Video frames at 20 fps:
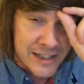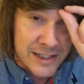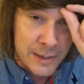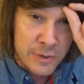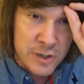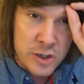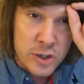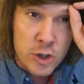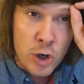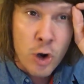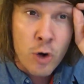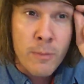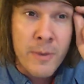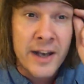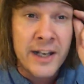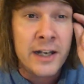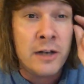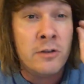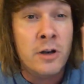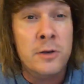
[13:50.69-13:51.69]
There were so
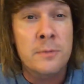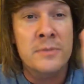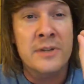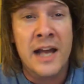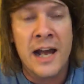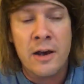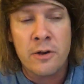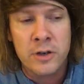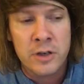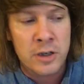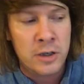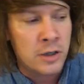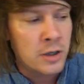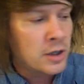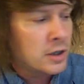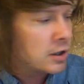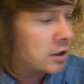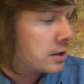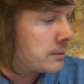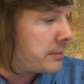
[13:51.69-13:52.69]
many, I wrote them down
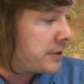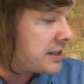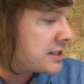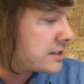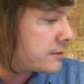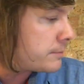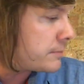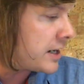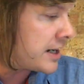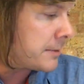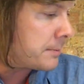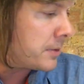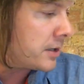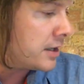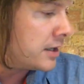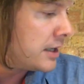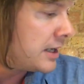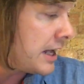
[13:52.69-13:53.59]
on a piece of paper,